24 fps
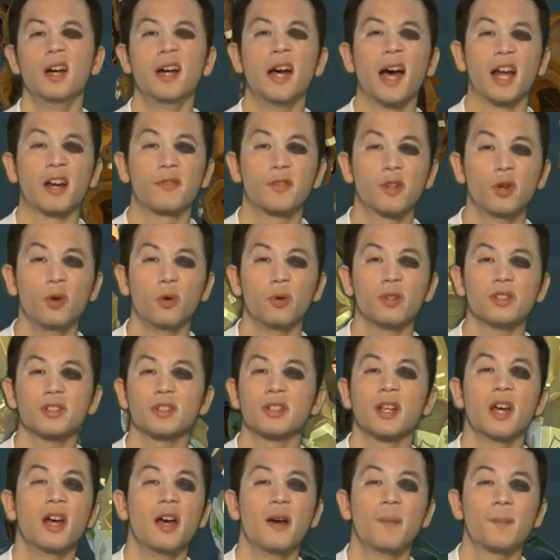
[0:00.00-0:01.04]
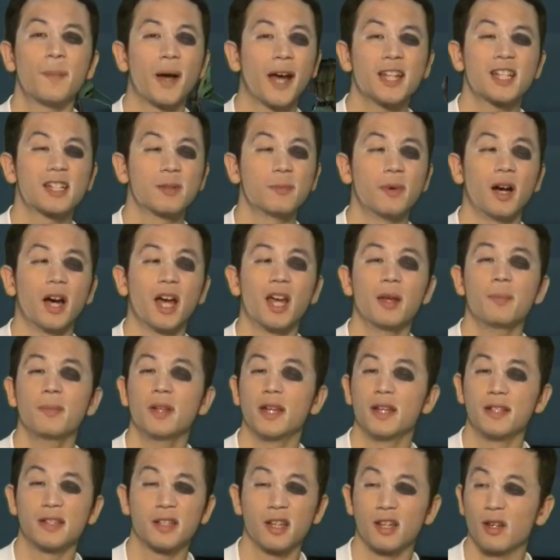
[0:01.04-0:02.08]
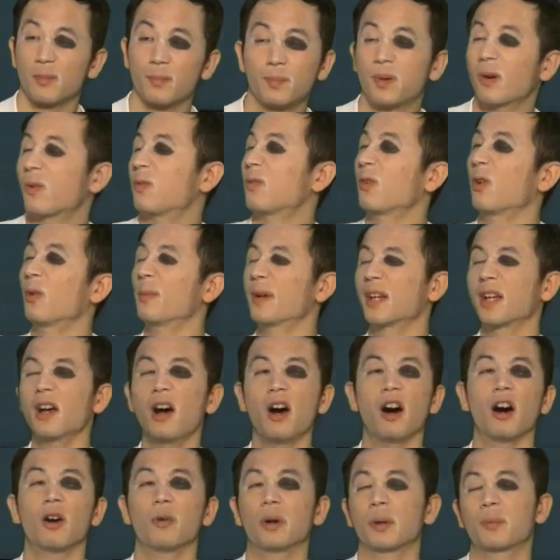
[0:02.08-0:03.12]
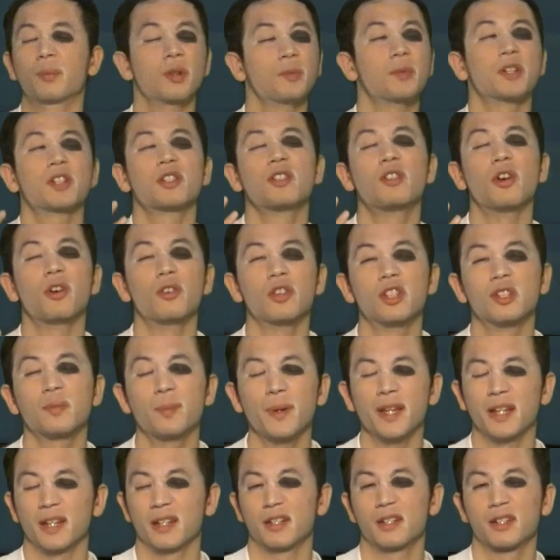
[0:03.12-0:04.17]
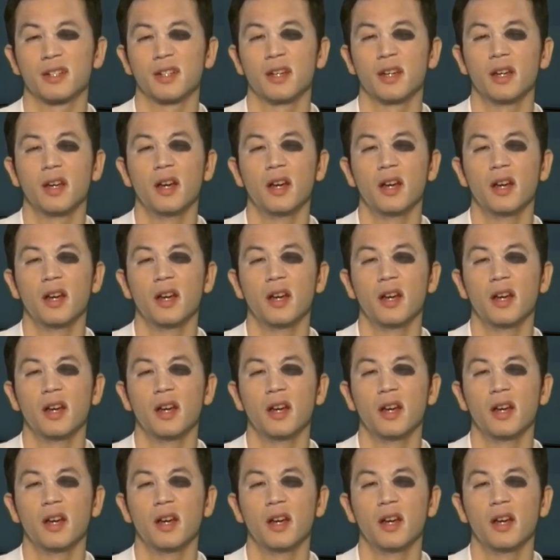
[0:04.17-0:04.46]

And of course, pantomime is a performing art with pretty much no speech.